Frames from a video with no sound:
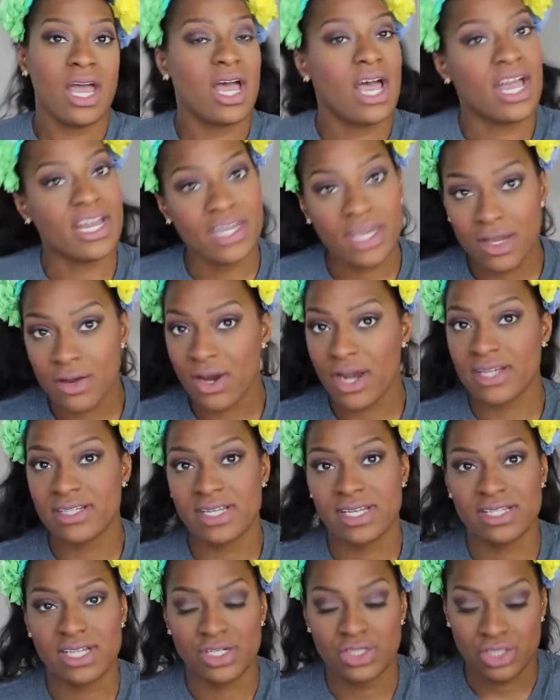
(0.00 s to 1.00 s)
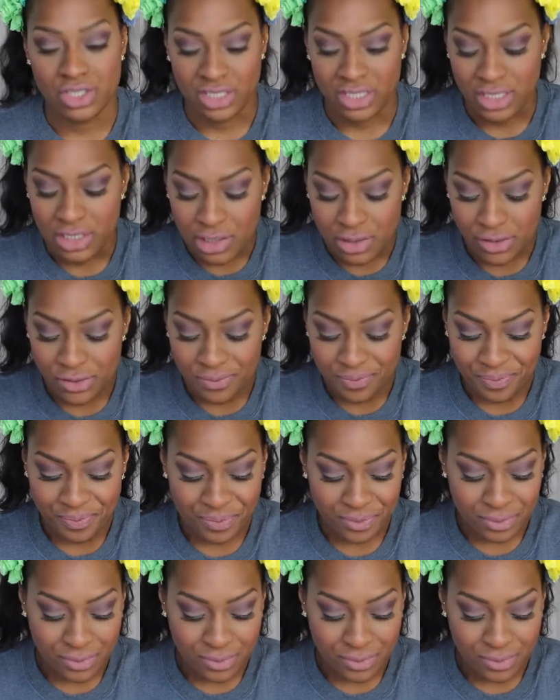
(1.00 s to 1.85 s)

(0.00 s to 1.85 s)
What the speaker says: I digress, as I usually do.